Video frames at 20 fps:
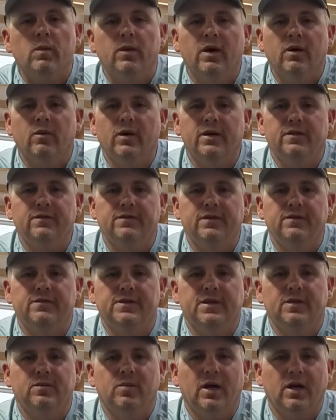I weighed
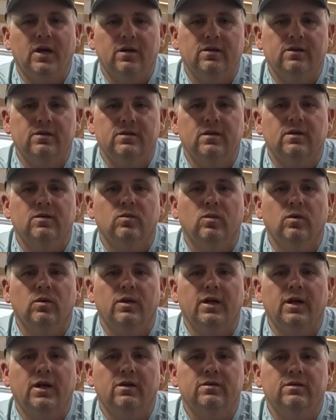15 pounds,
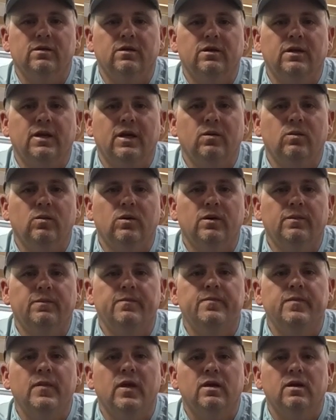1 ounce on day one.
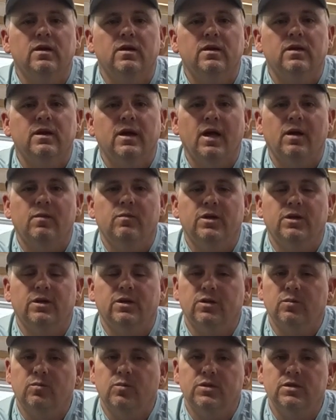Had me in
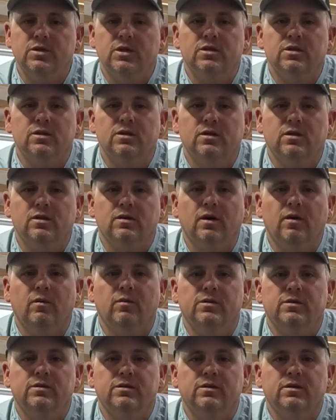good position though. I
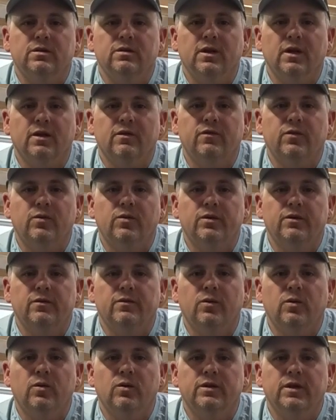was still like
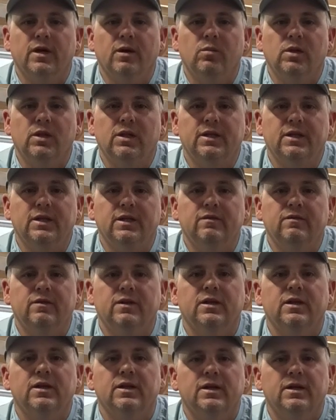44th, I believe,
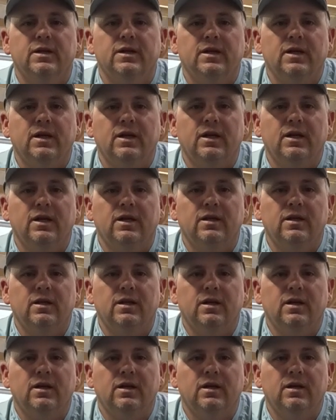and
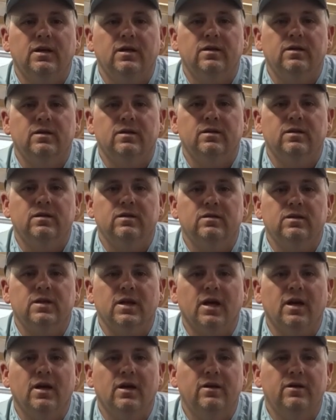there's
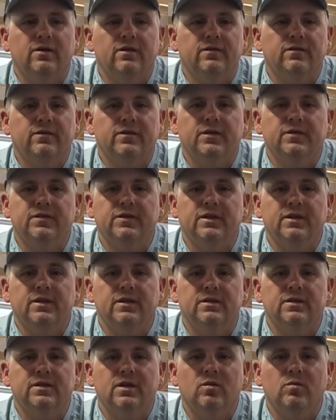like 150
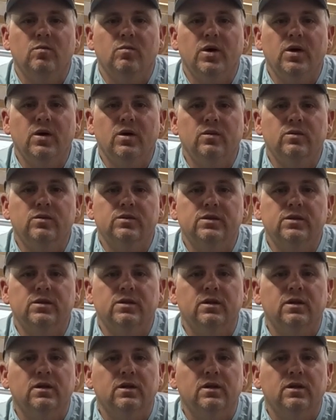some boats.